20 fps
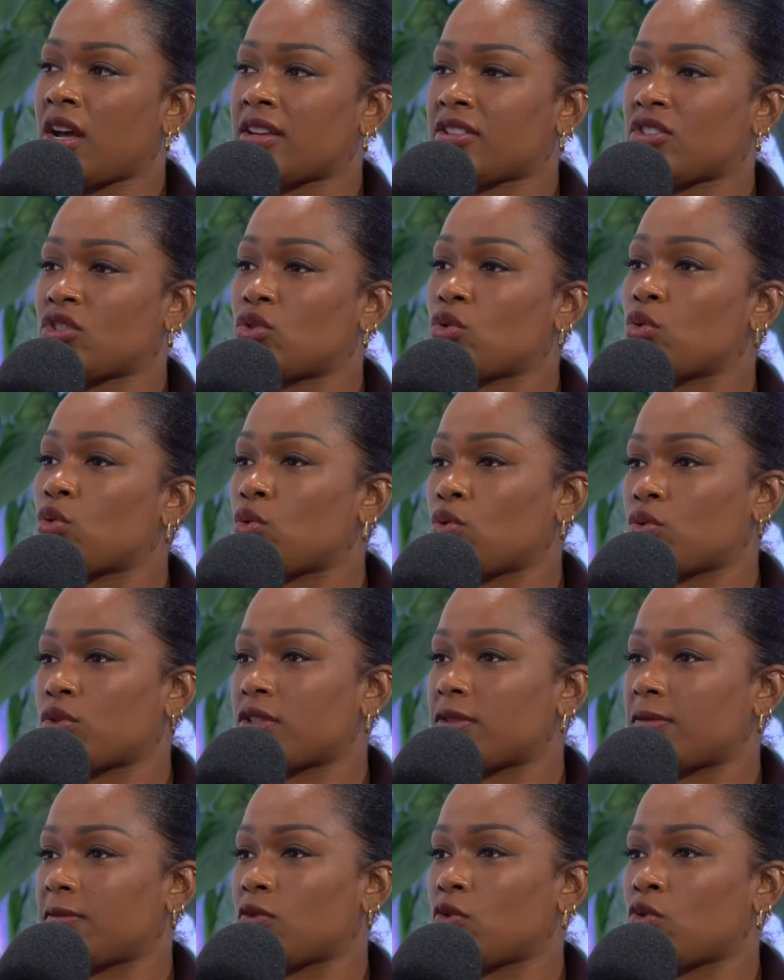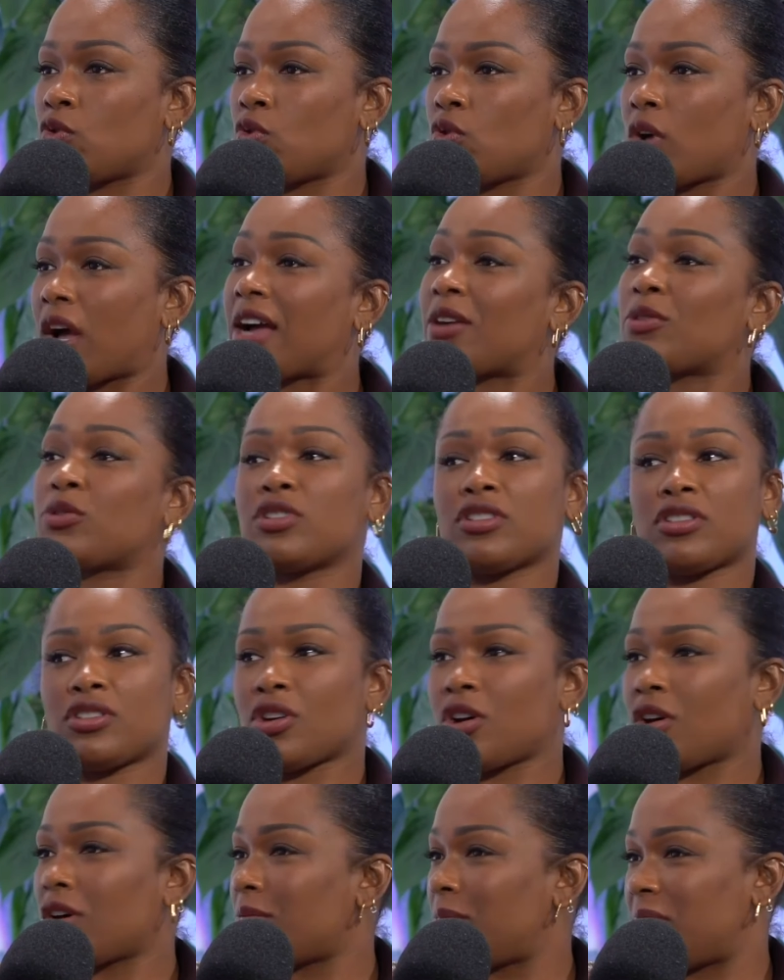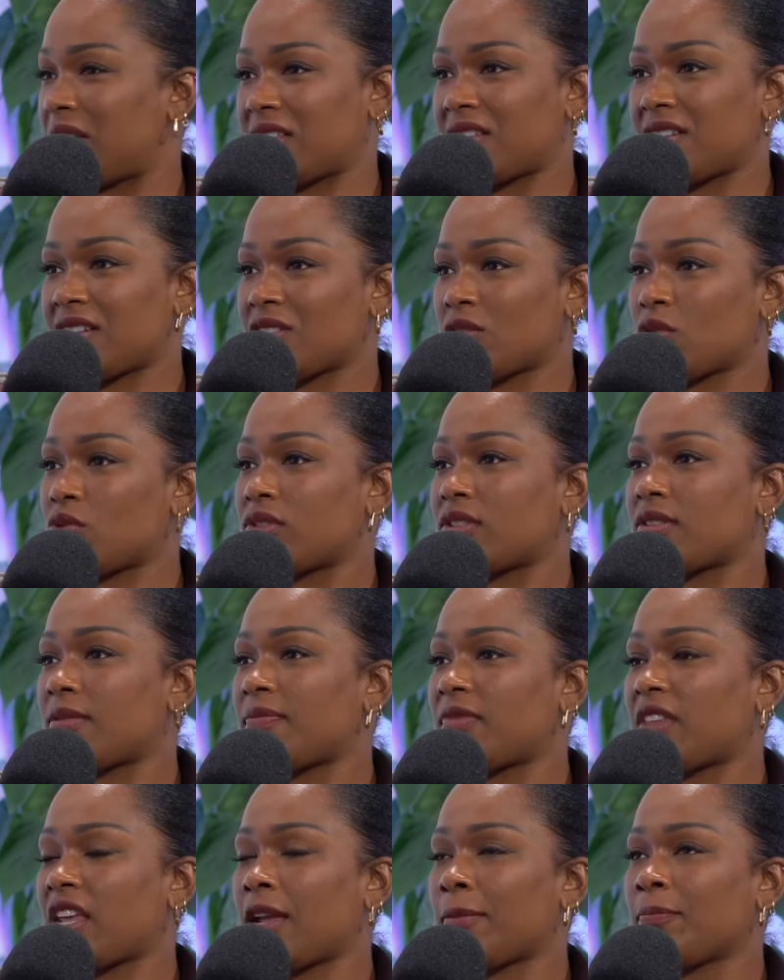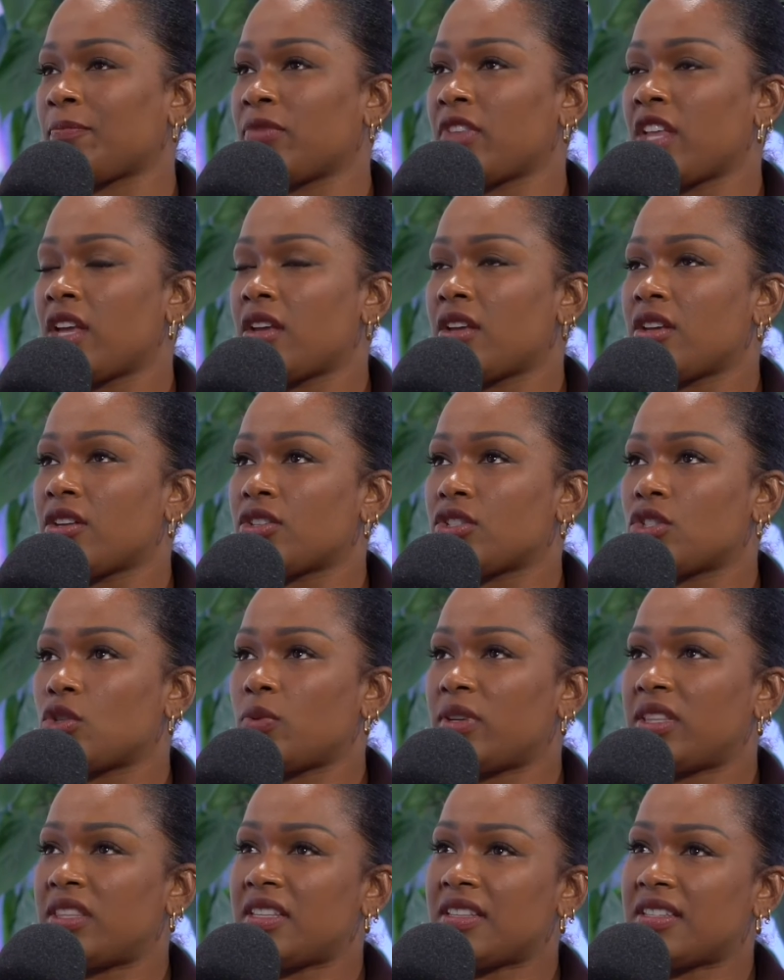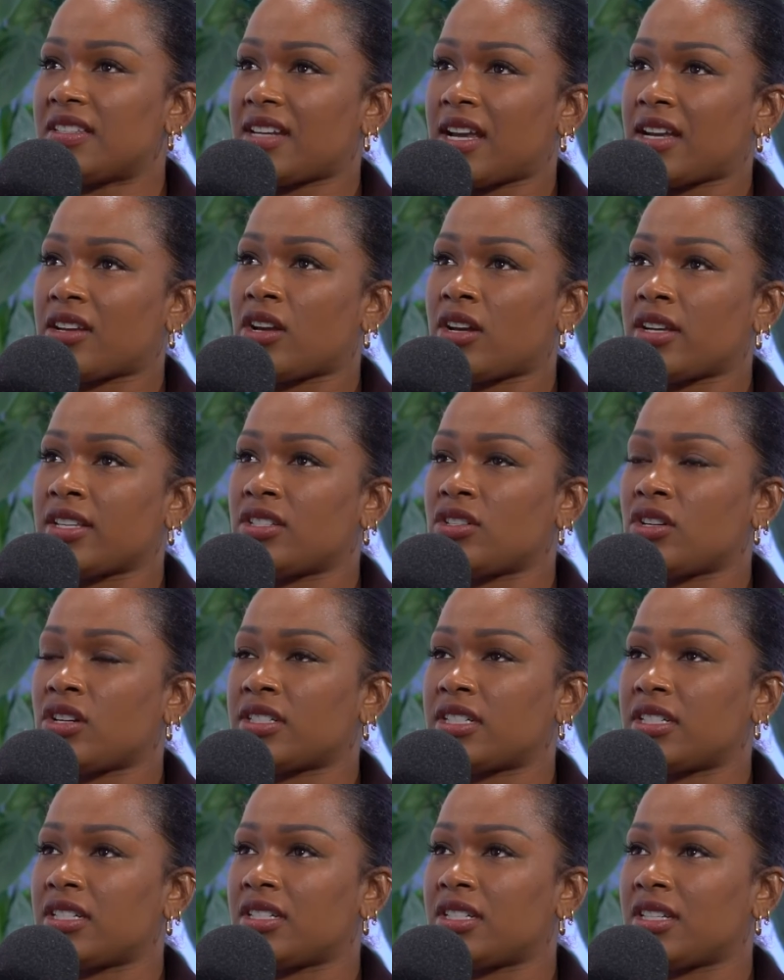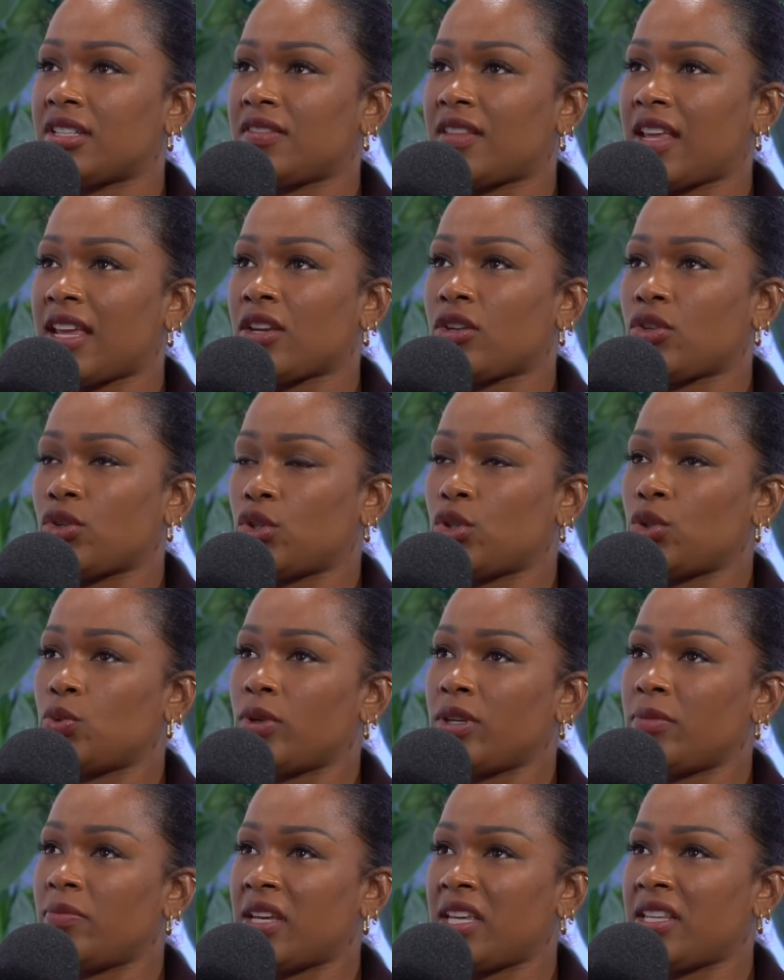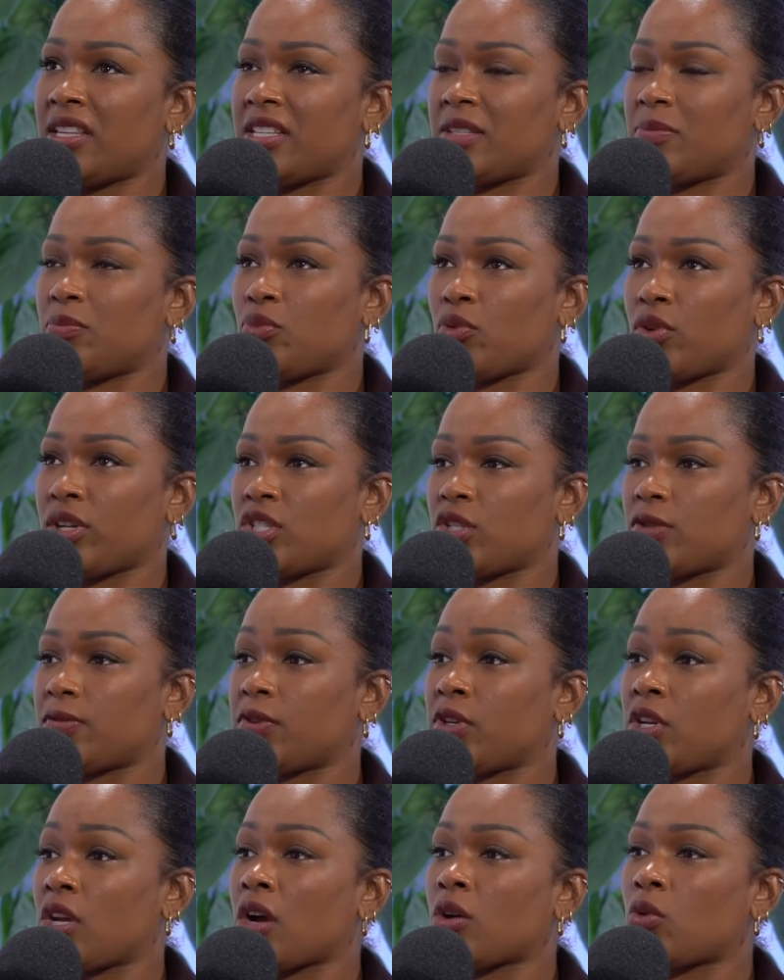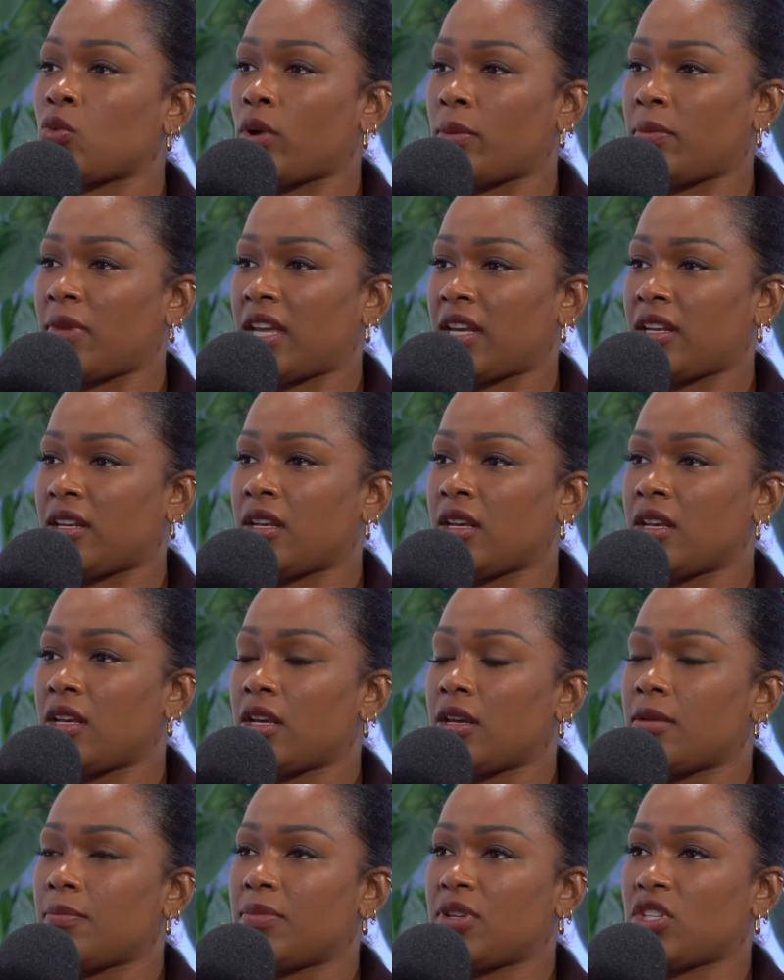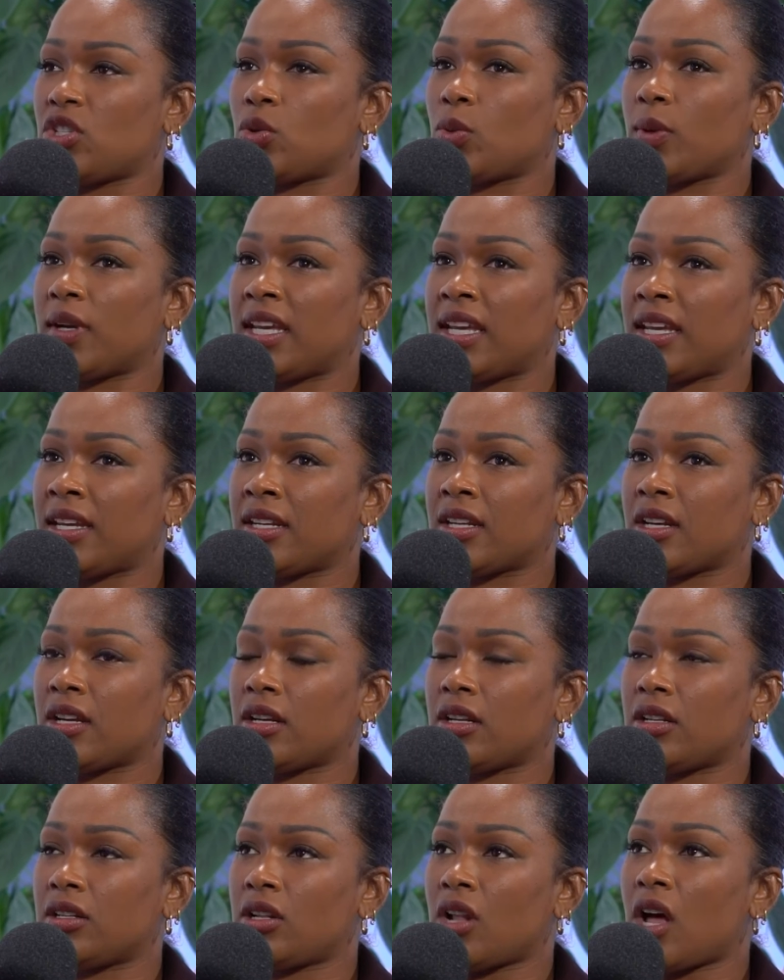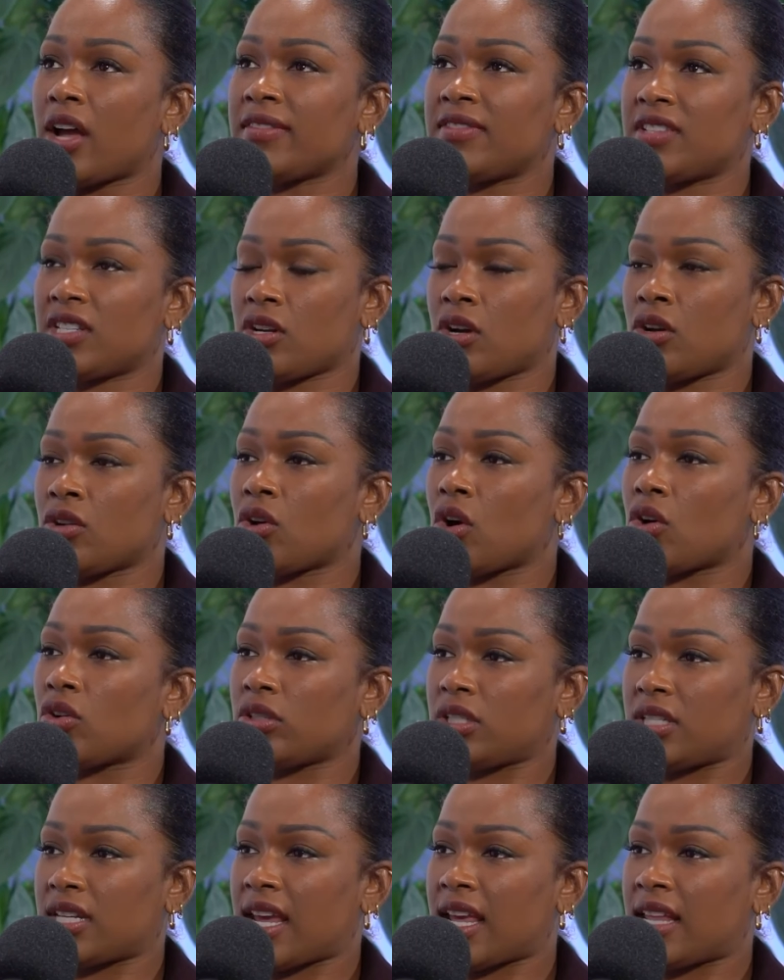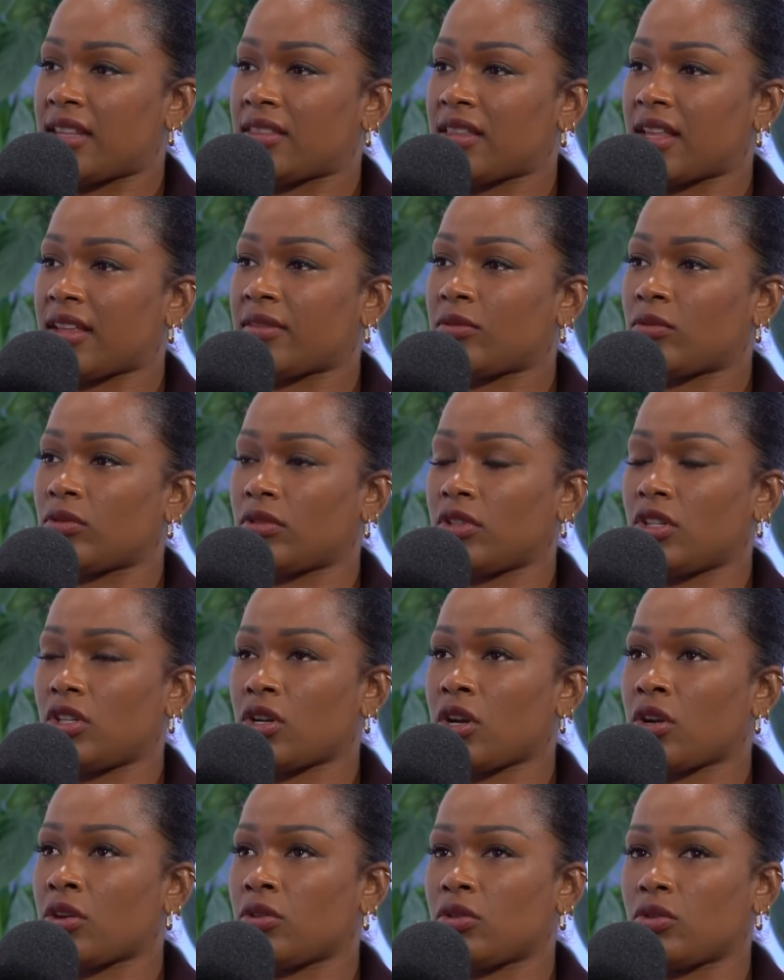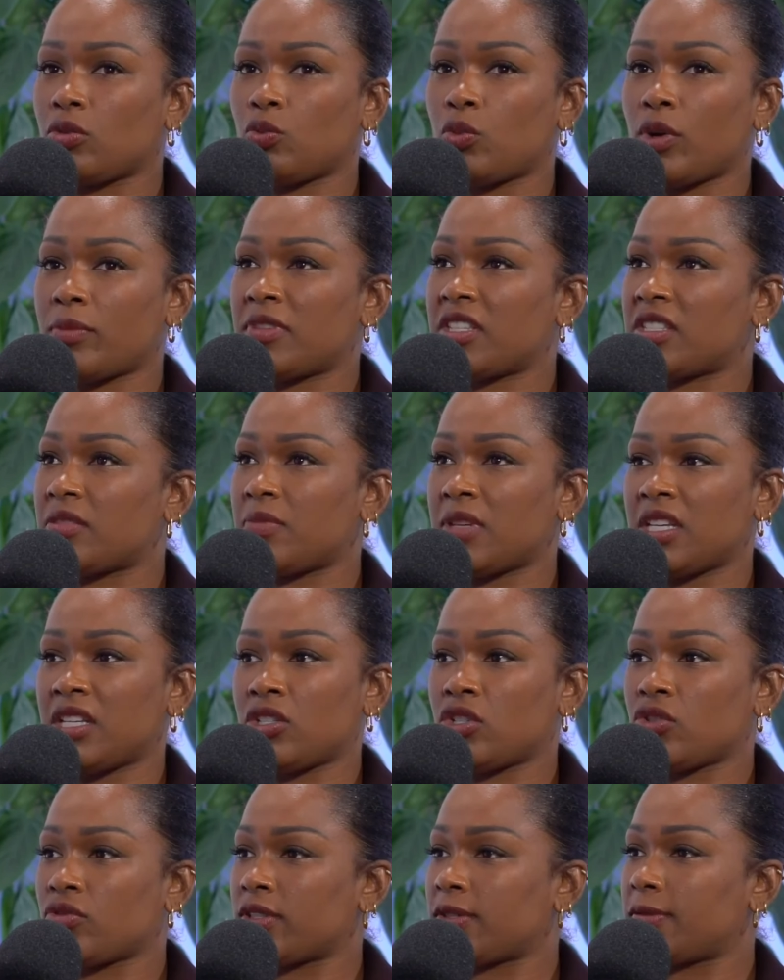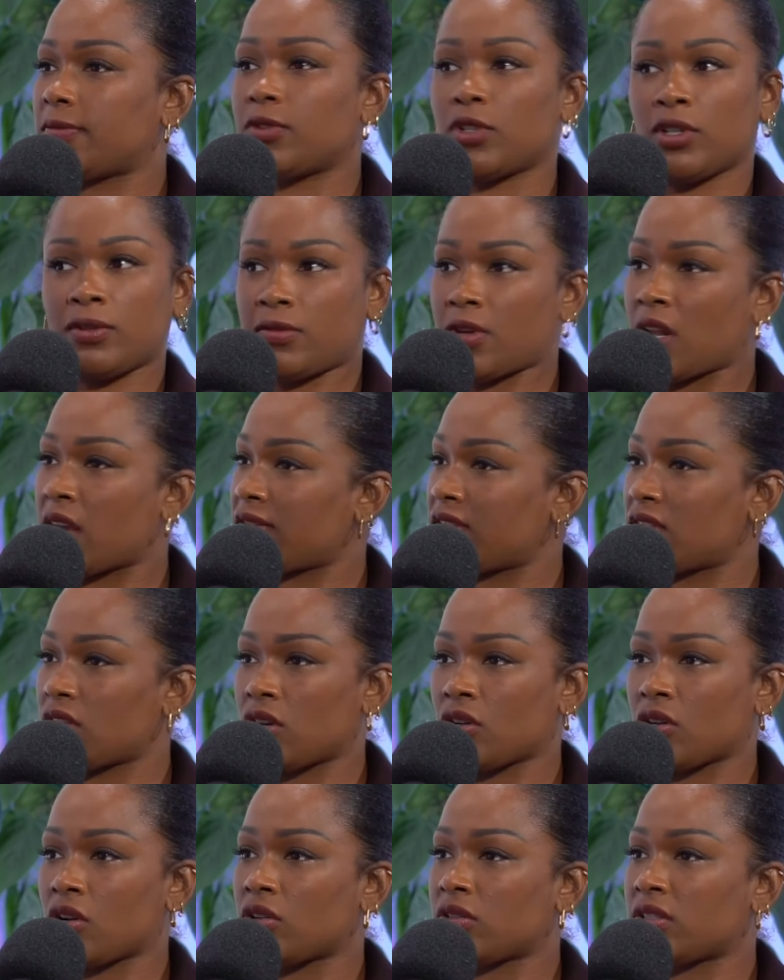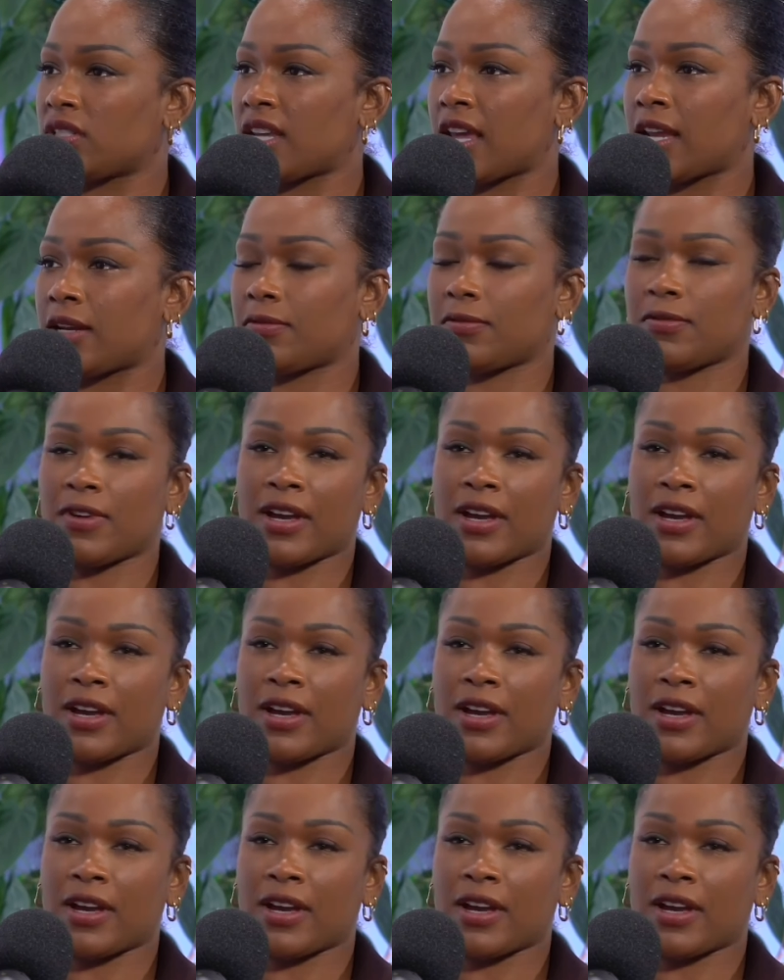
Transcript: source for how to start a business or something. So with the Stack, I started to think, could we be this bridge for young women between lifestyle content that, you know, women's media is full of lifestyle content,